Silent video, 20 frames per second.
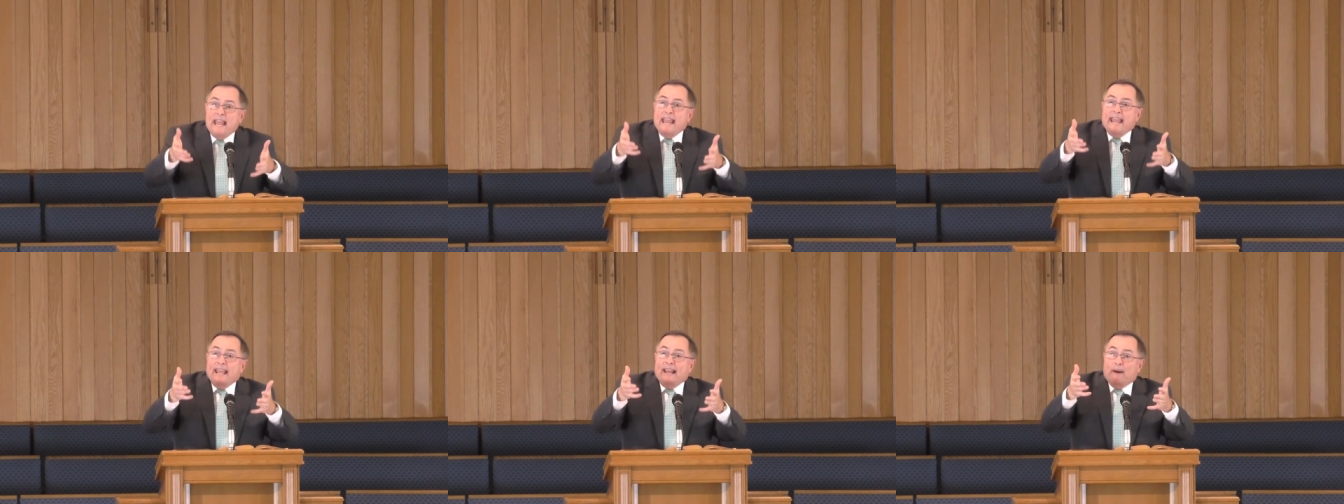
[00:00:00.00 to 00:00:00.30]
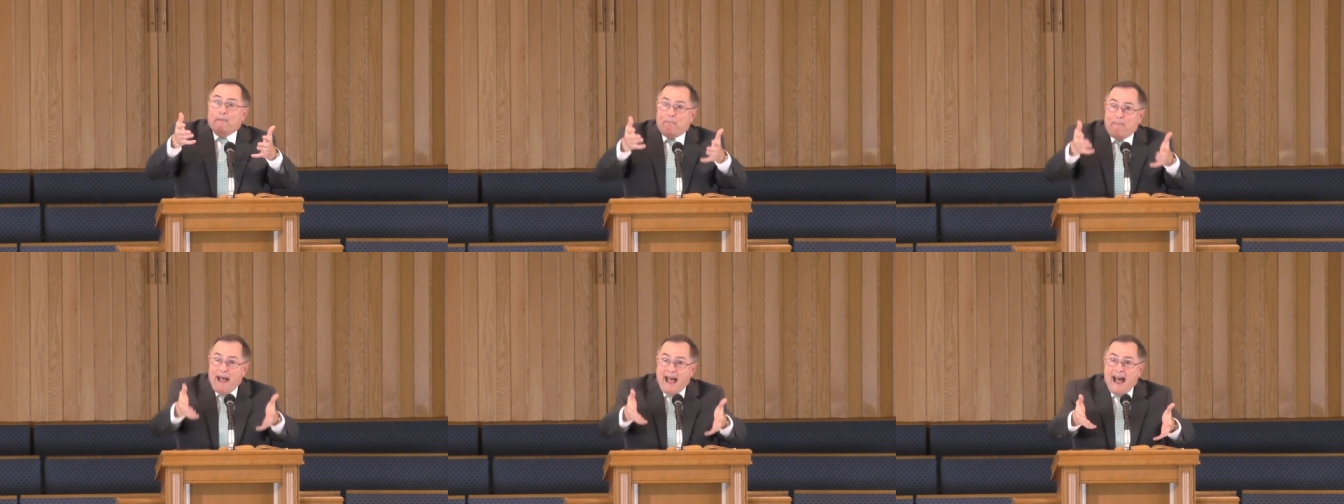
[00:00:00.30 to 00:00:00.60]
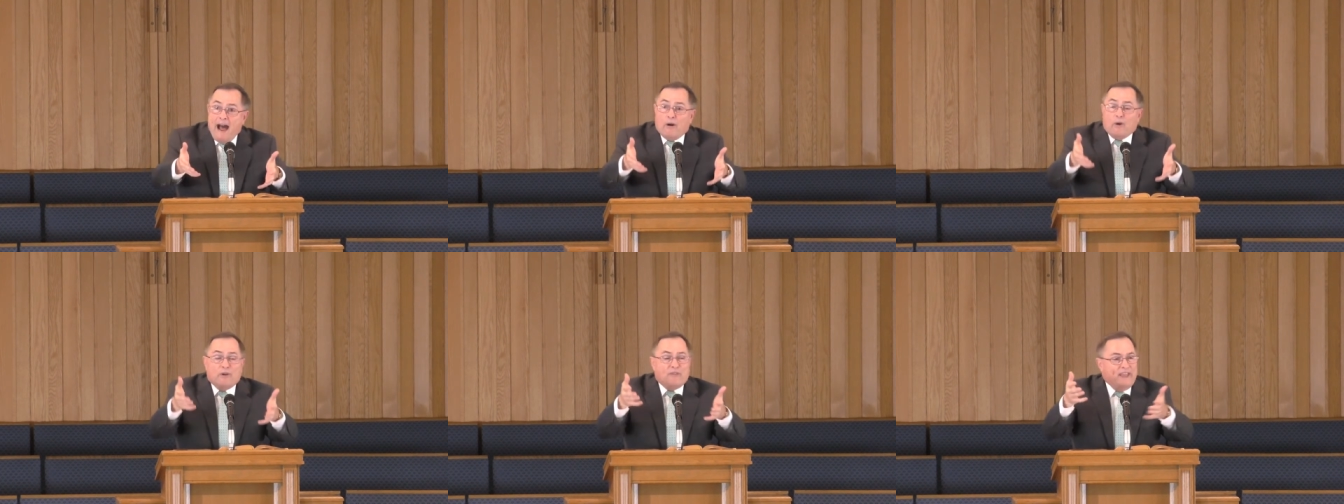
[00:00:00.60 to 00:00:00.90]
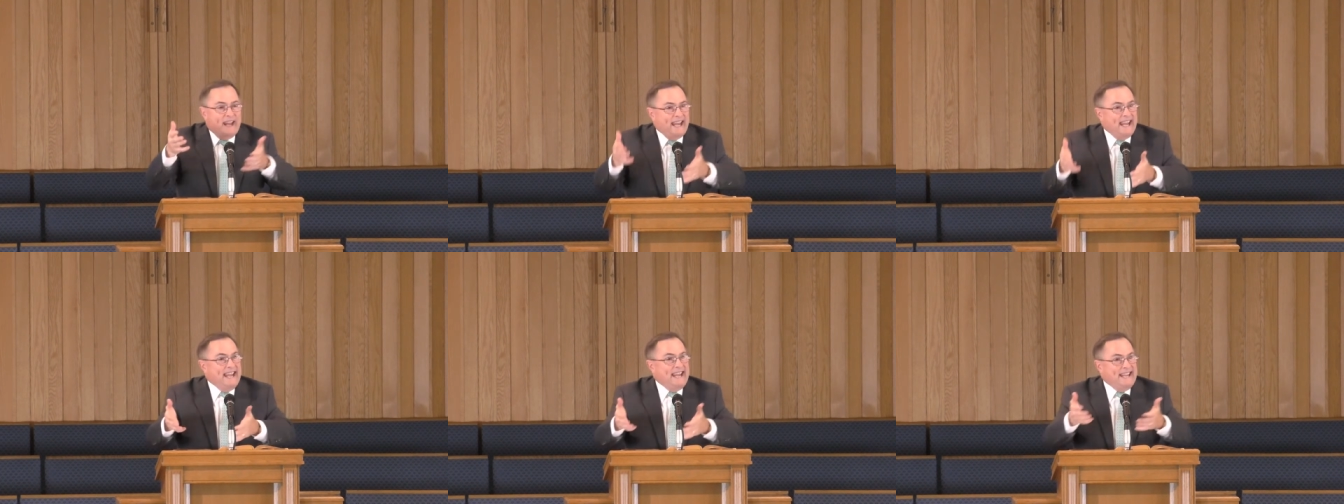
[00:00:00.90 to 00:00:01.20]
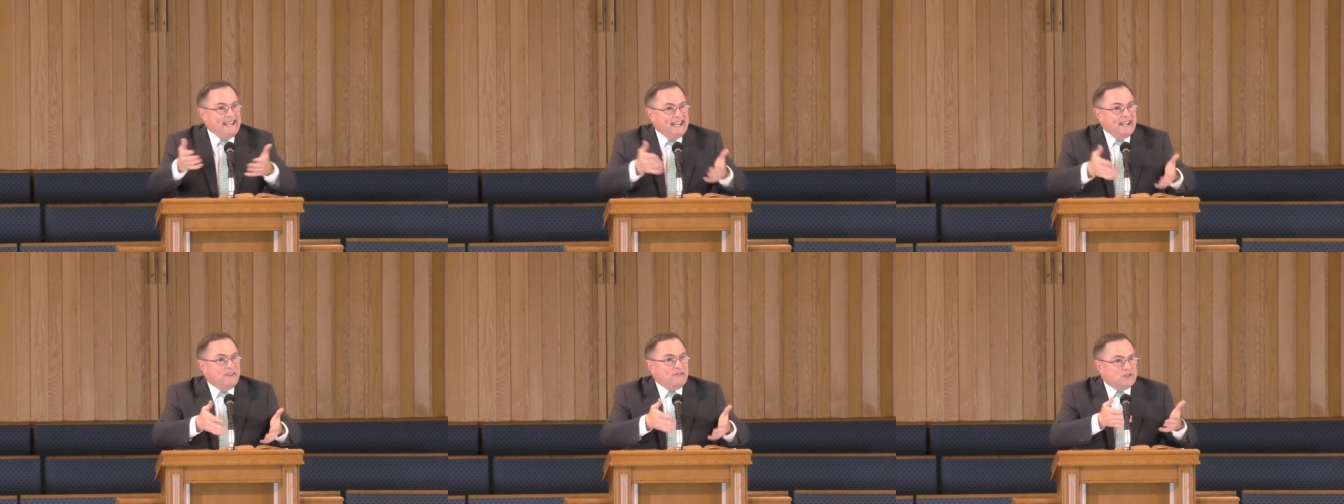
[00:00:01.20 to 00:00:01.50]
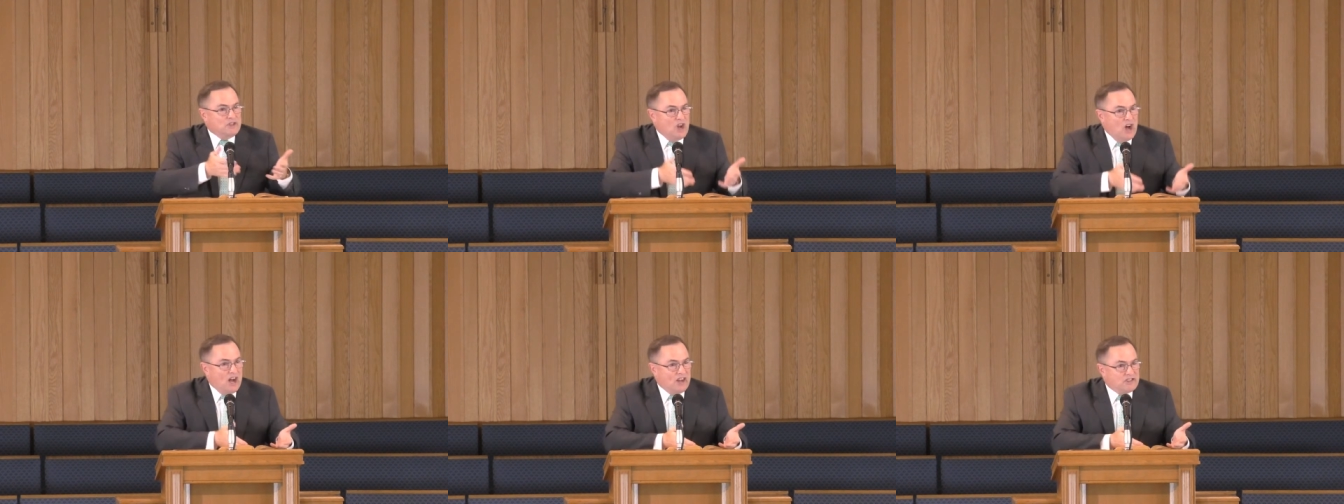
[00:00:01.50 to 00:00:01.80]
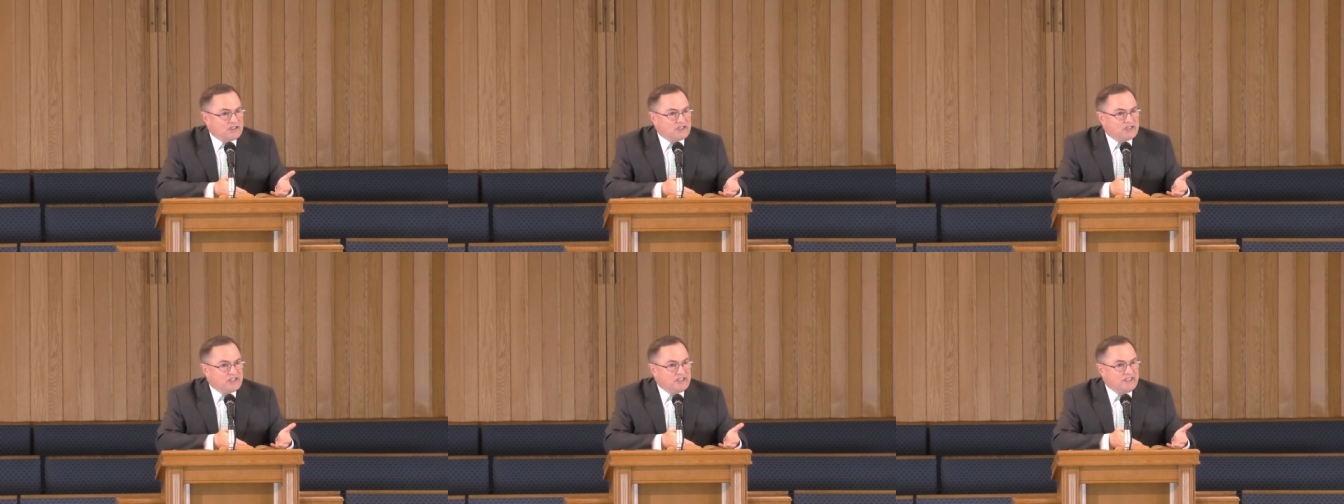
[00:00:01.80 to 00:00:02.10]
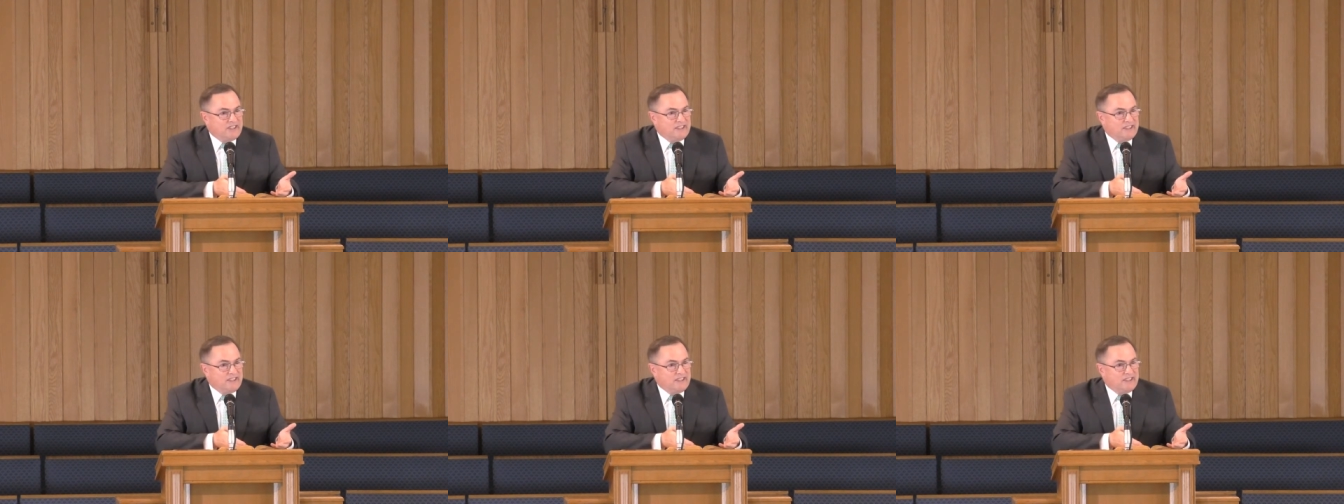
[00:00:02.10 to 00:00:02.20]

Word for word: in a power that He gives us.